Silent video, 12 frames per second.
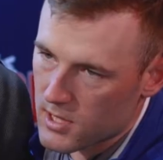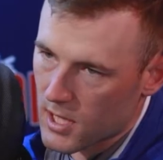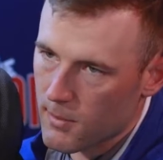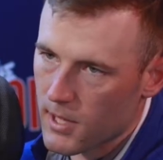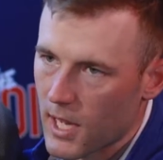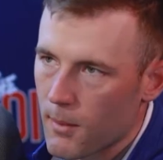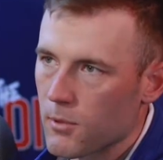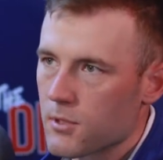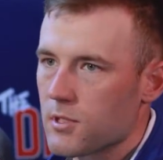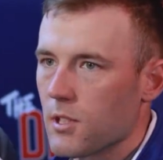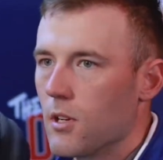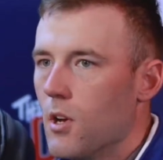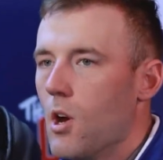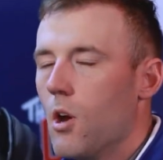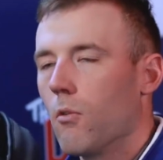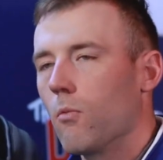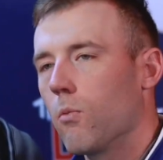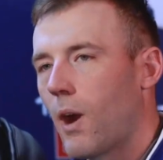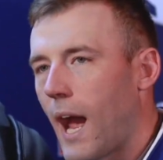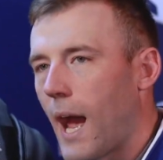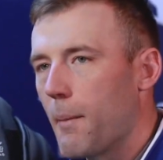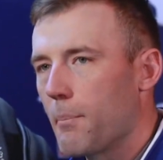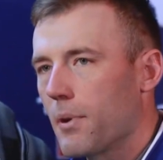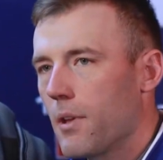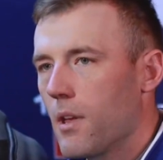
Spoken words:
it's gonna be able to wrap